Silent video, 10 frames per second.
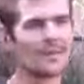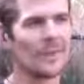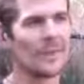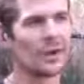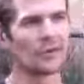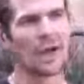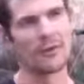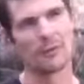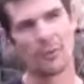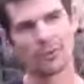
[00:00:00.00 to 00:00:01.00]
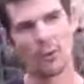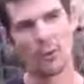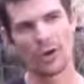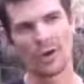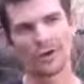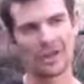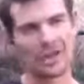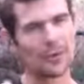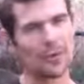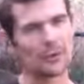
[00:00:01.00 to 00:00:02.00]
And then I got Dave book and he said,
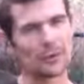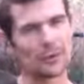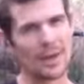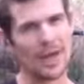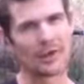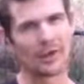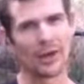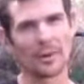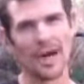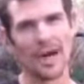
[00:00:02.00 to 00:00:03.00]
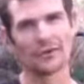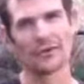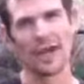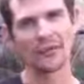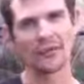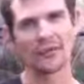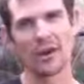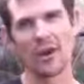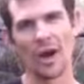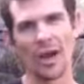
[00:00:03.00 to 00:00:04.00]
limit the fruit, man. Don't eat bananas and dates because
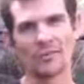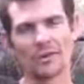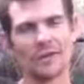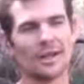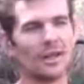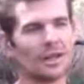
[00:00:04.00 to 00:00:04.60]
they're hybrid.